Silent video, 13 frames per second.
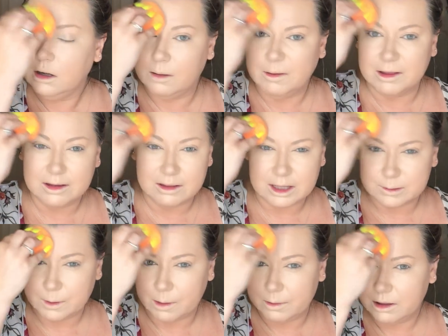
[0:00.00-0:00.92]
I think that's
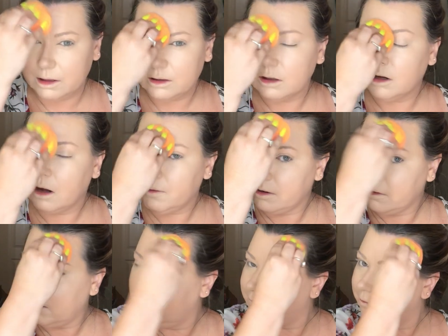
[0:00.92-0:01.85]
probably like the going
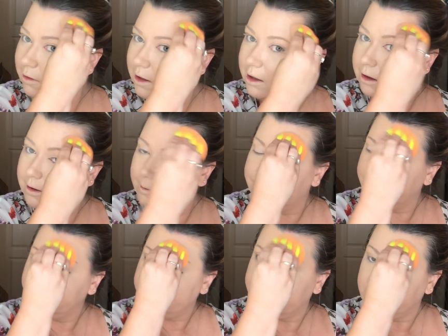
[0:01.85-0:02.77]
rate for like a
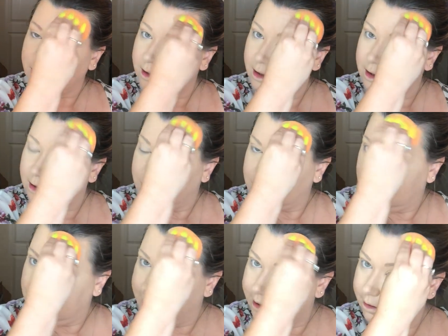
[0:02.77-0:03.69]

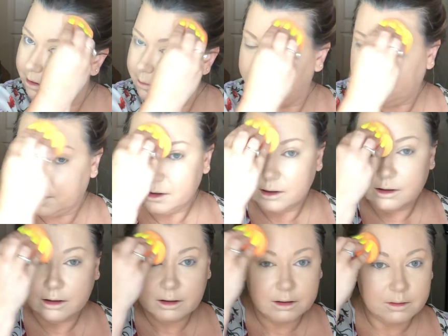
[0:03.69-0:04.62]
higher end
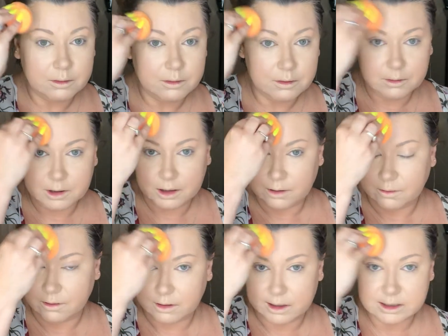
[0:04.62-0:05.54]
brand when you go
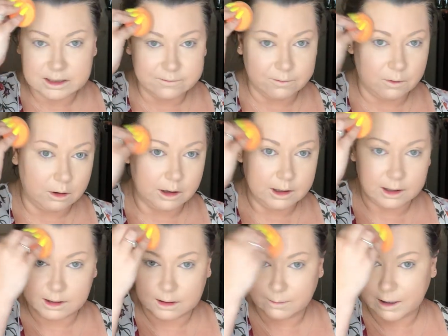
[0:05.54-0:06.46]
into like Sephora and
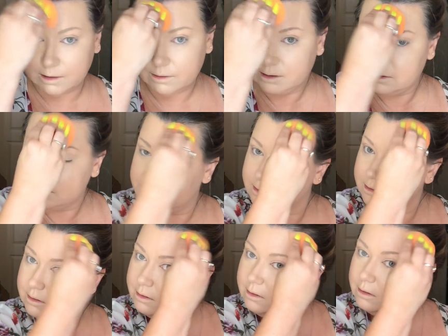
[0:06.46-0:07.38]
get the powders.
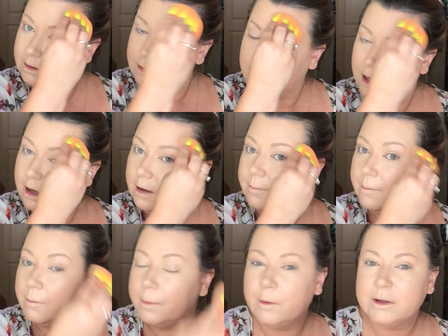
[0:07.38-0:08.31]

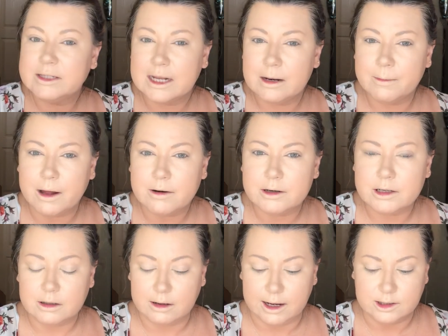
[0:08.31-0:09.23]
But what setting powder do
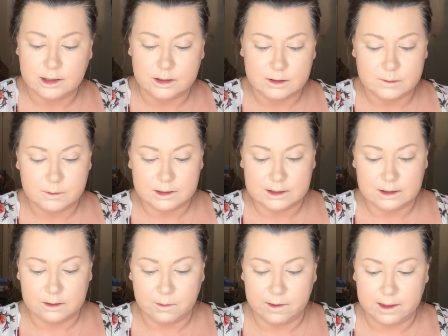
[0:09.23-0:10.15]
you guys use? Was
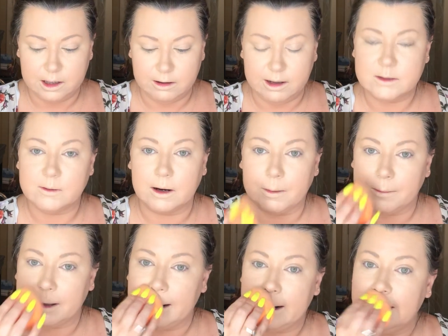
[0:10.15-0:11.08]
there one that you guys
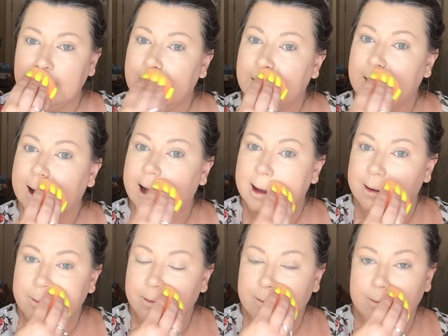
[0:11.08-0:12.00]
recommend?
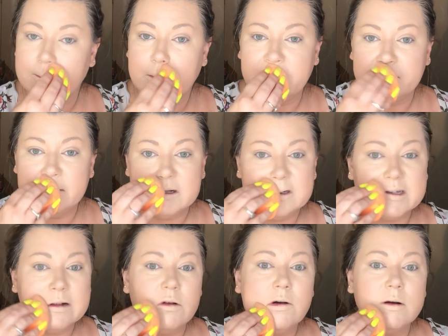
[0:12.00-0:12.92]
I've used
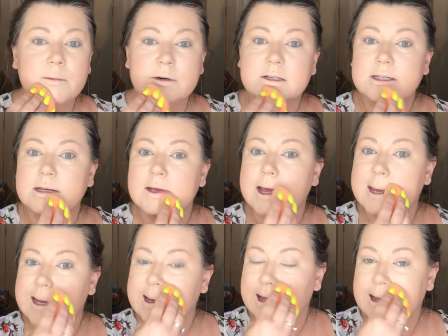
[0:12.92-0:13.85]
the Laura
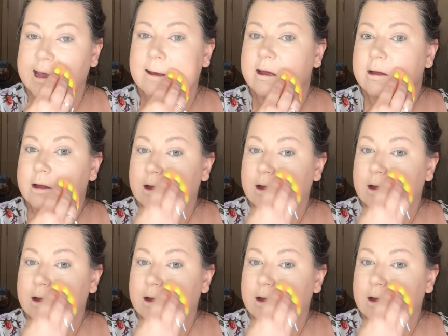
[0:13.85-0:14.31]
Mercier.